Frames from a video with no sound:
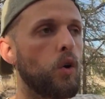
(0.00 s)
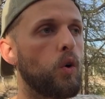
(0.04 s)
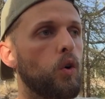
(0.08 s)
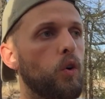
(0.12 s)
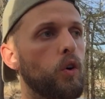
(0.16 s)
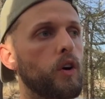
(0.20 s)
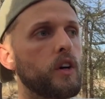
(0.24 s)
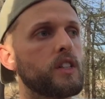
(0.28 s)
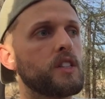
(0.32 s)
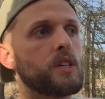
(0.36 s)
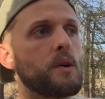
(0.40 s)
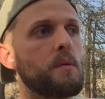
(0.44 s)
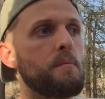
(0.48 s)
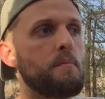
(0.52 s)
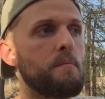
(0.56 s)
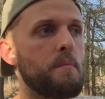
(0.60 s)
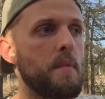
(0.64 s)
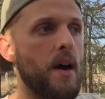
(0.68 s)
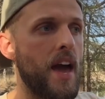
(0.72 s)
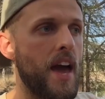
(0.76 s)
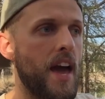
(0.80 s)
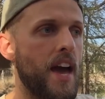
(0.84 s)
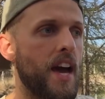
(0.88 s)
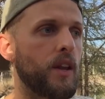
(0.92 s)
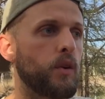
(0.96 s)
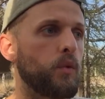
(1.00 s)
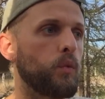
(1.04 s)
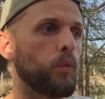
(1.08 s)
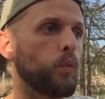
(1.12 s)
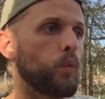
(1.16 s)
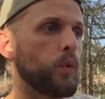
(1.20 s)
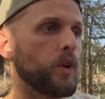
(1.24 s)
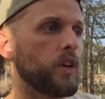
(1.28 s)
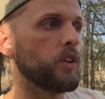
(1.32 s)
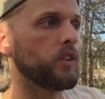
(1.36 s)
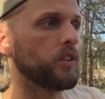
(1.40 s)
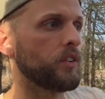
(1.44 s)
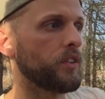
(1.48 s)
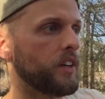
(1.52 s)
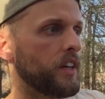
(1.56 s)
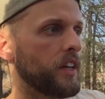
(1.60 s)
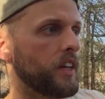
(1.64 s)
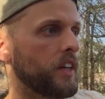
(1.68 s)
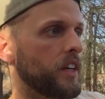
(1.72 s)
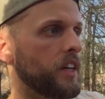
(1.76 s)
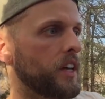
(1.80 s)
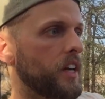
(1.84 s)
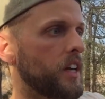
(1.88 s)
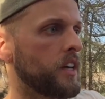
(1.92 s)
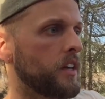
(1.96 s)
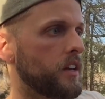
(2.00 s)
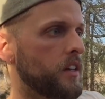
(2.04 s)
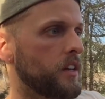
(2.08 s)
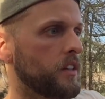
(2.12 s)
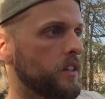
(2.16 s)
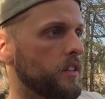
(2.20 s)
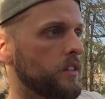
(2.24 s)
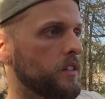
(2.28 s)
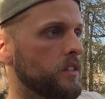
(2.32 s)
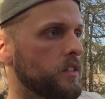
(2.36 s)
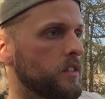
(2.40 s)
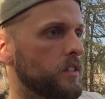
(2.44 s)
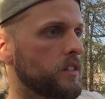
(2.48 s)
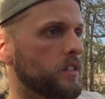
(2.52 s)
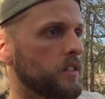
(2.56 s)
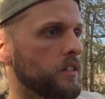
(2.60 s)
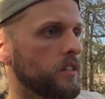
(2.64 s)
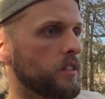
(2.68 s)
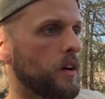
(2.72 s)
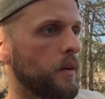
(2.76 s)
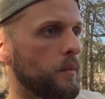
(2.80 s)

or it's a man wielding his,